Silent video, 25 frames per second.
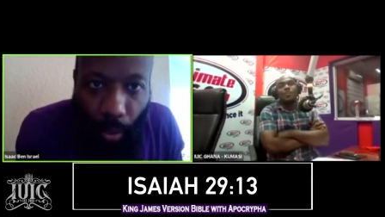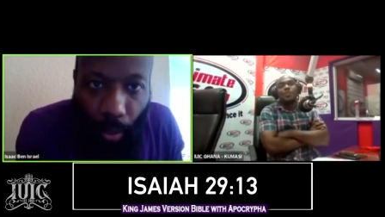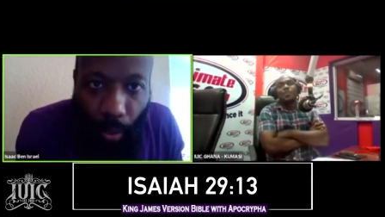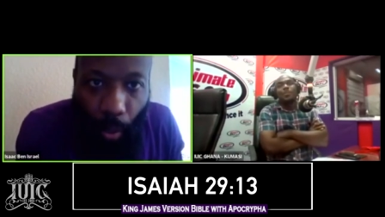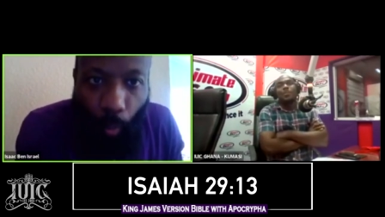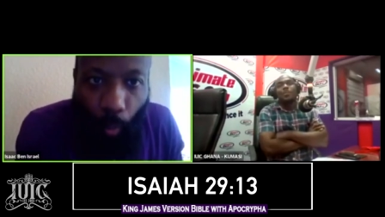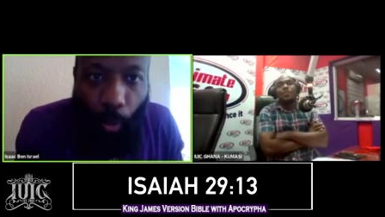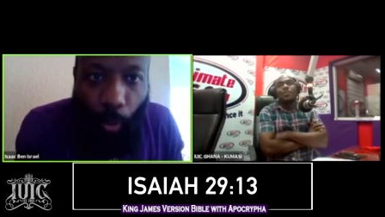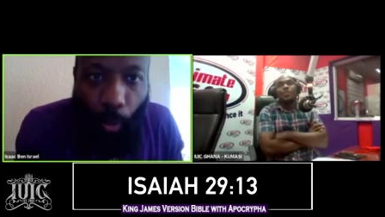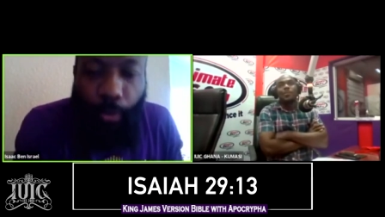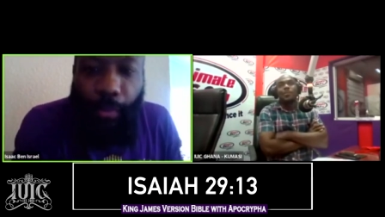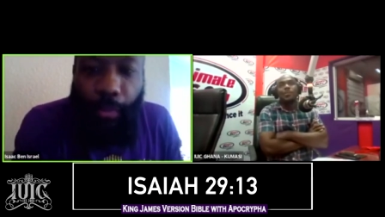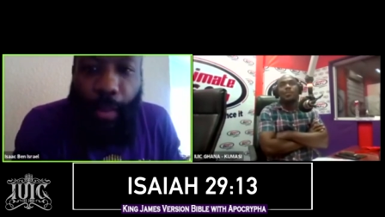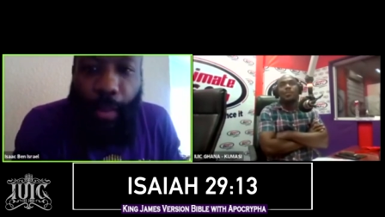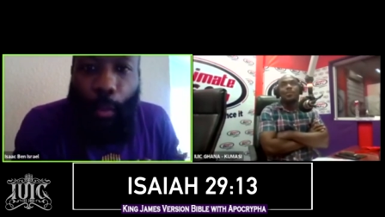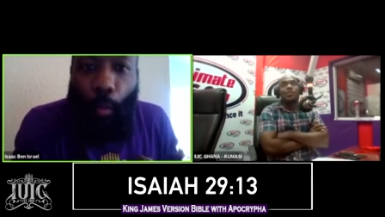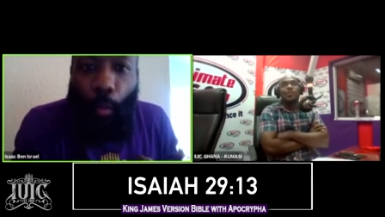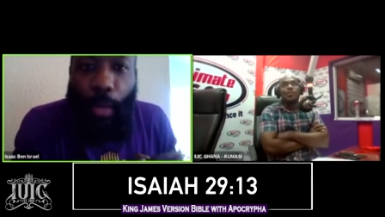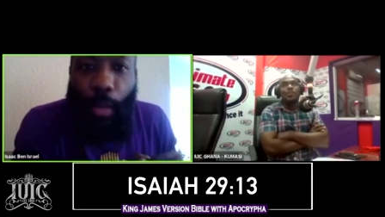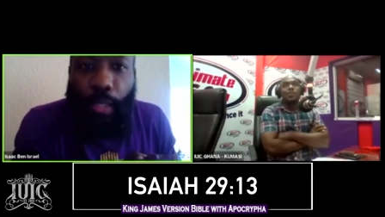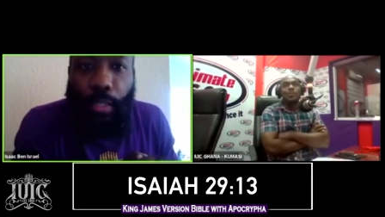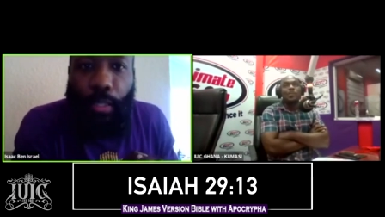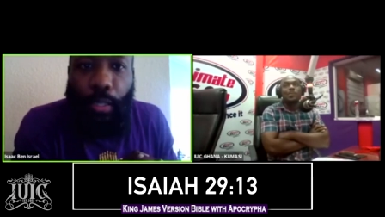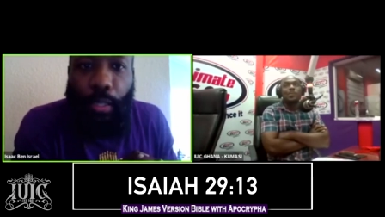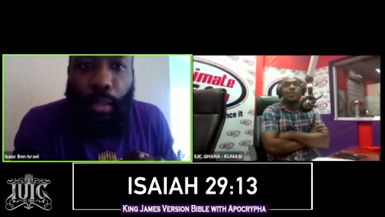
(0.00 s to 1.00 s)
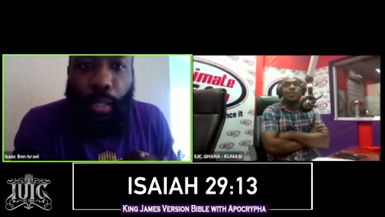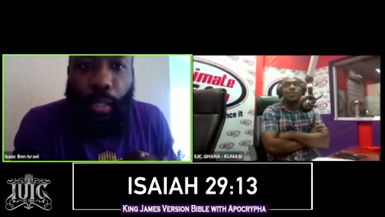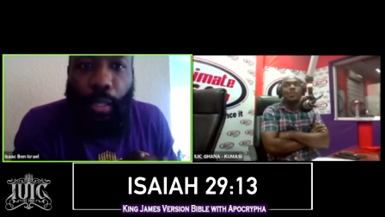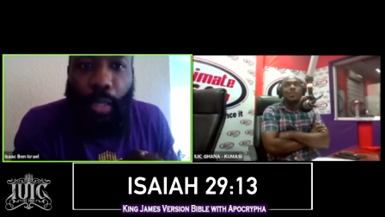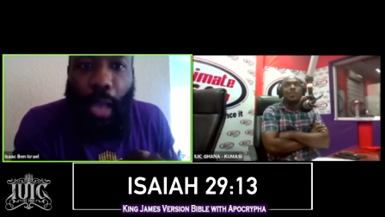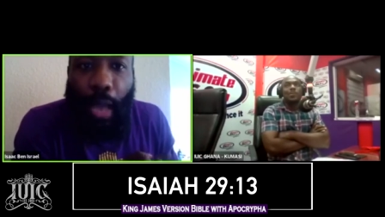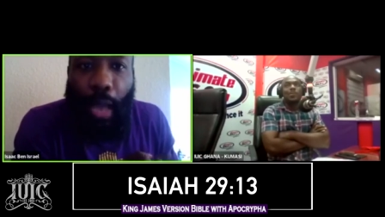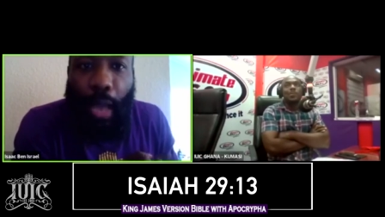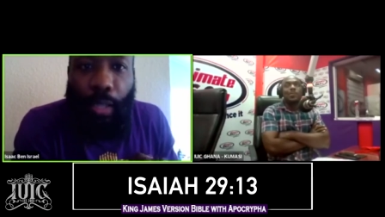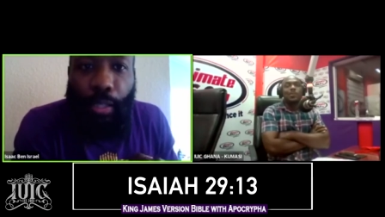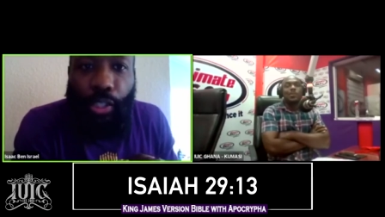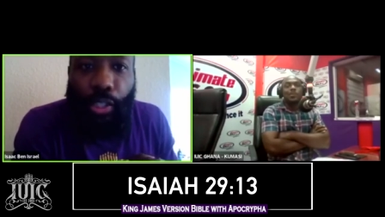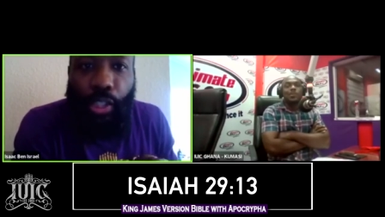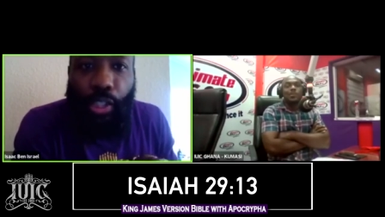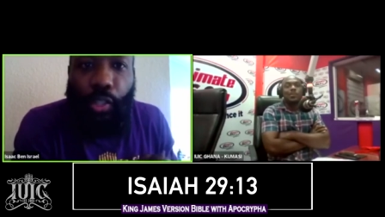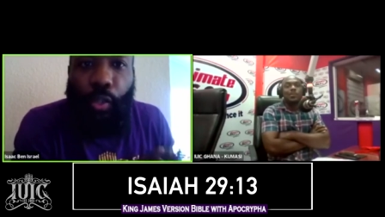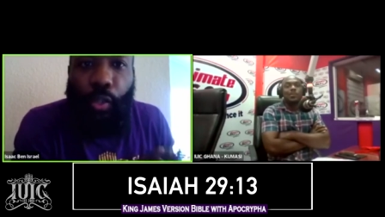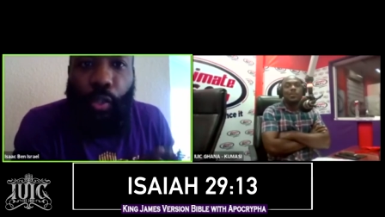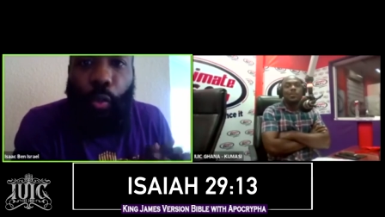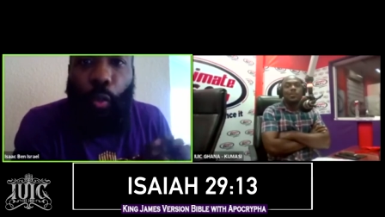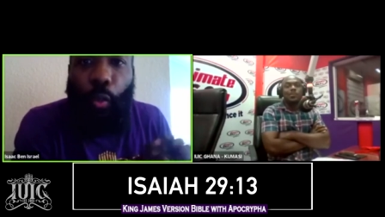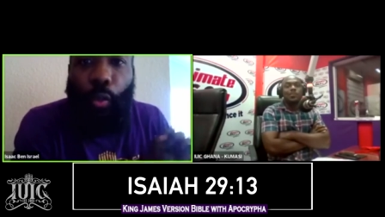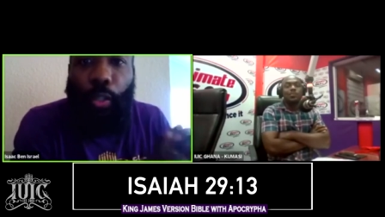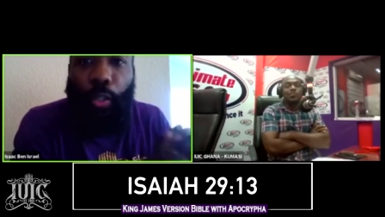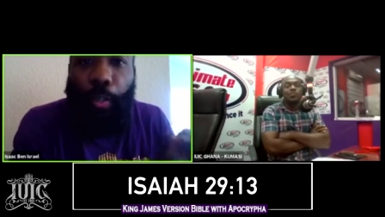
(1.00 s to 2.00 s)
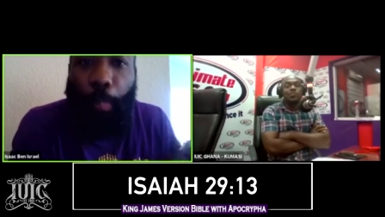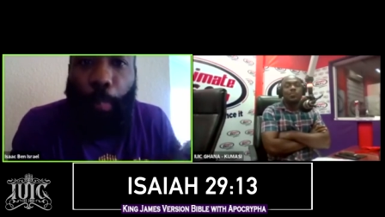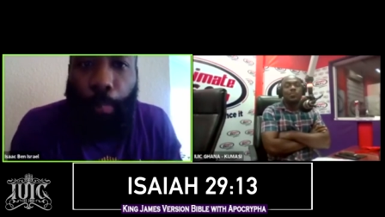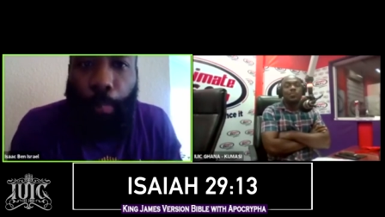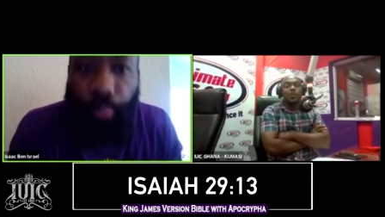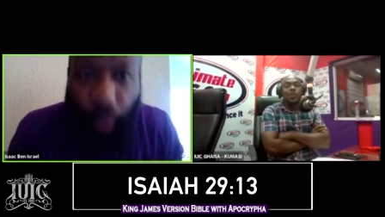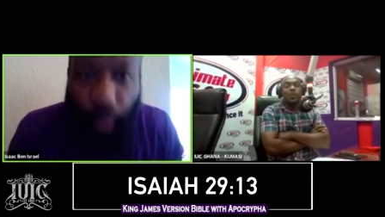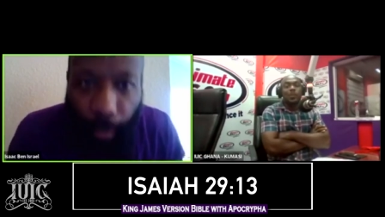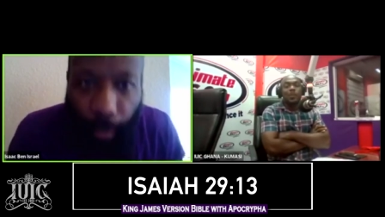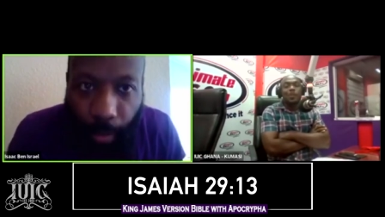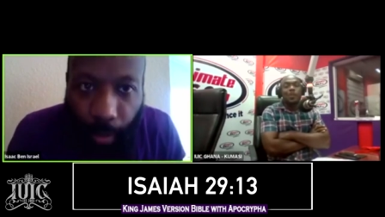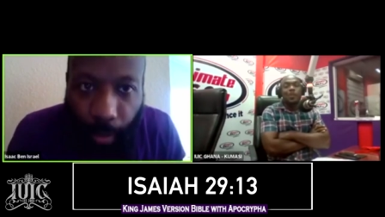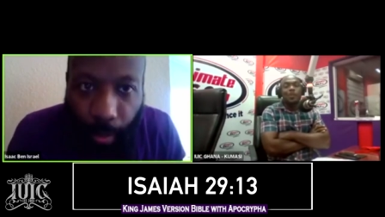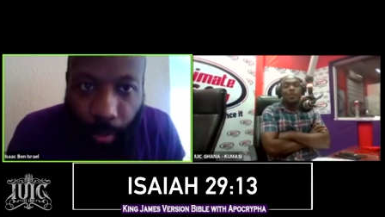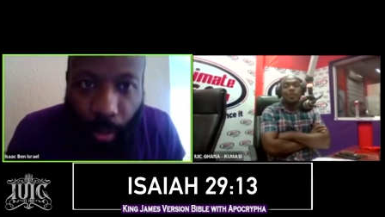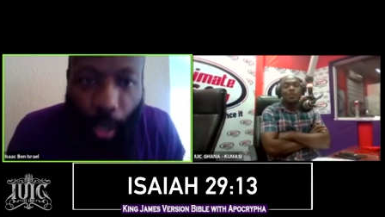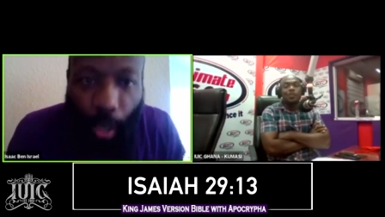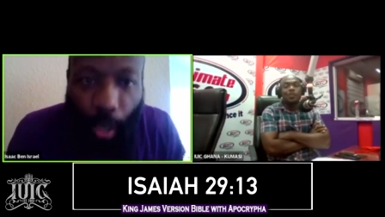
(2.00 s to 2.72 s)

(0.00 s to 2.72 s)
whether they went to theology school in Britain